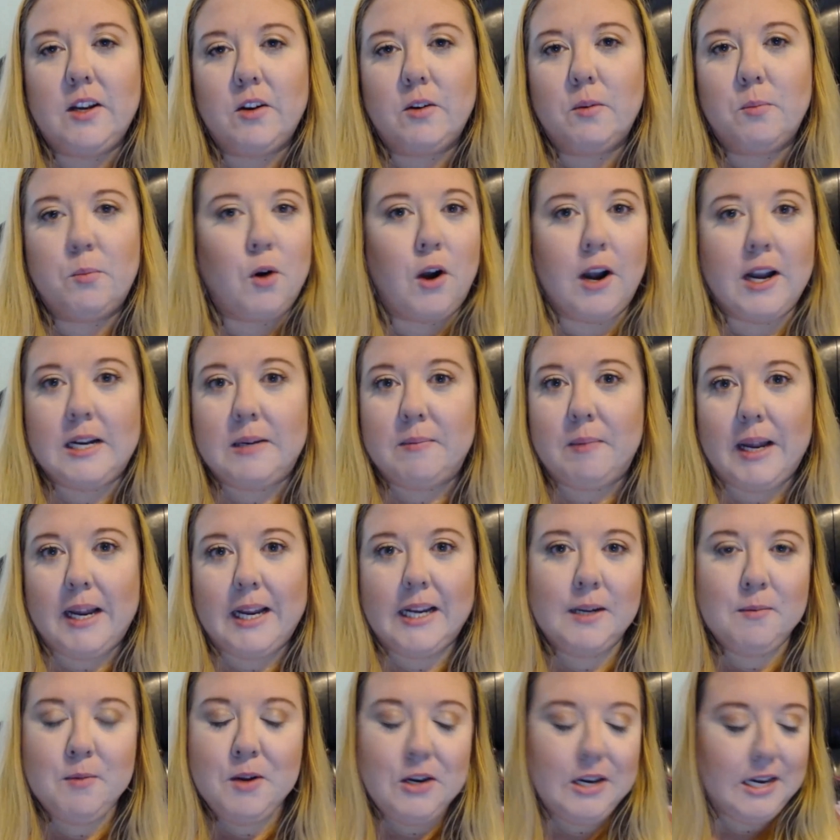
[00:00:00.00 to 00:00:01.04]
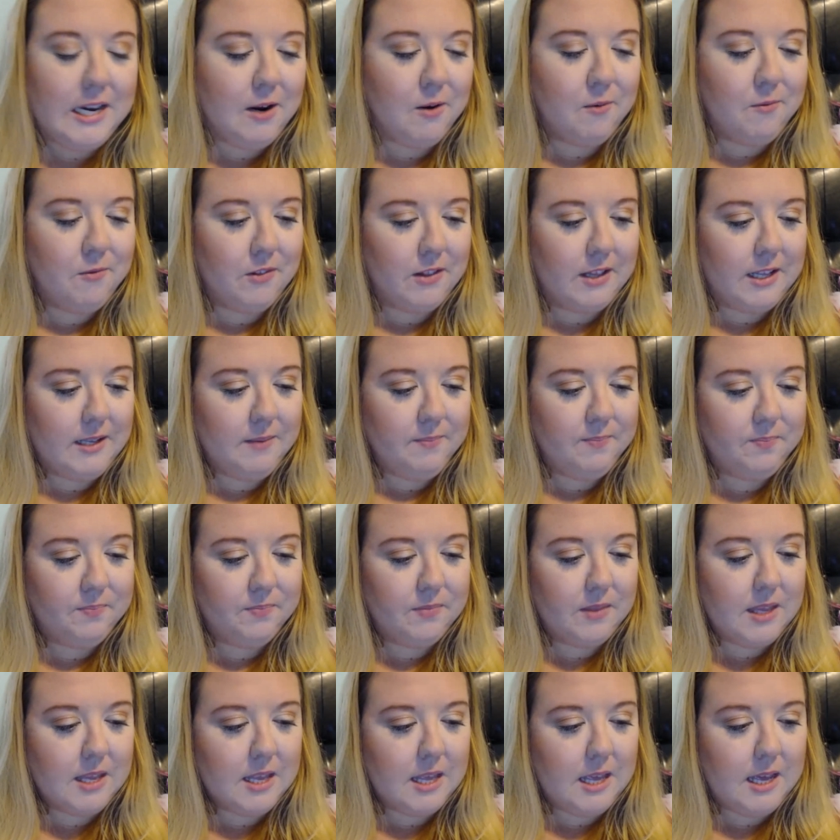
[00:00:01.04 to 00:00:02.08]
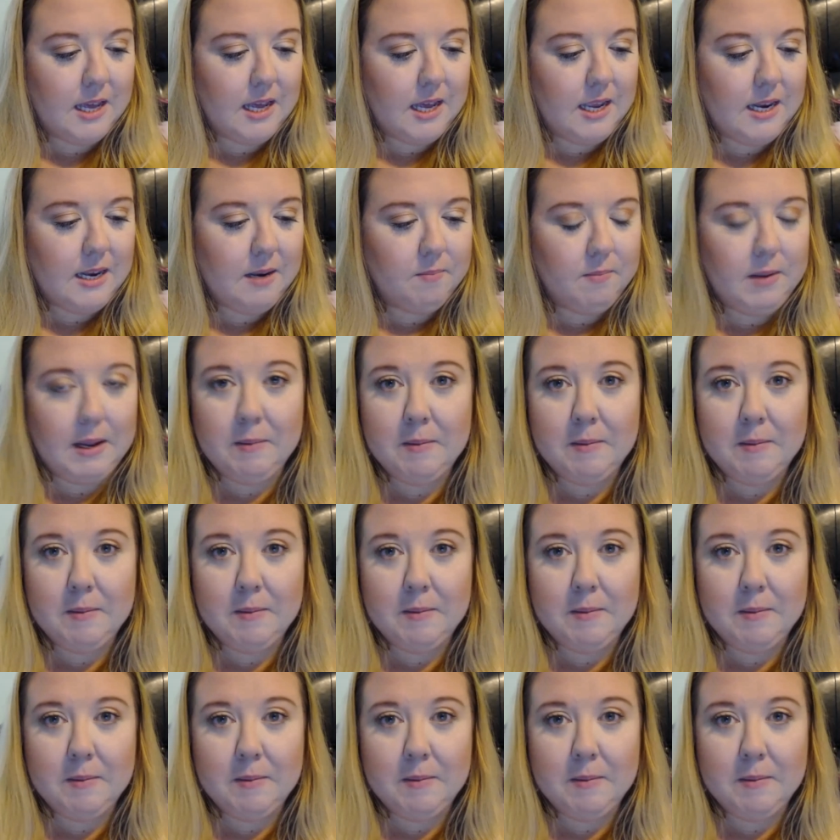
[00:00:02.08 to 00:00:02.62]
yourself. But I'm just really excited.